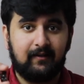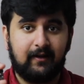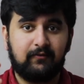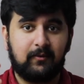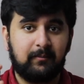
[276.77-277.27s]

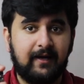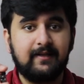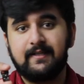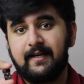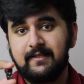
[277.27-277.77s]
like from
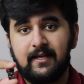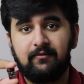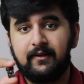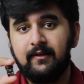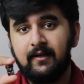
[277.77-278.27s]

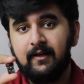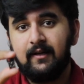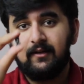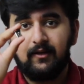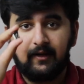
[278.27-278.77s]
1997,
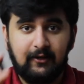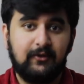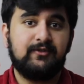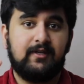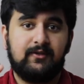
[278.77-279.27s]
you can
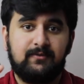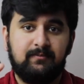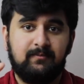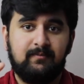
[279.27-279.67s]
use this.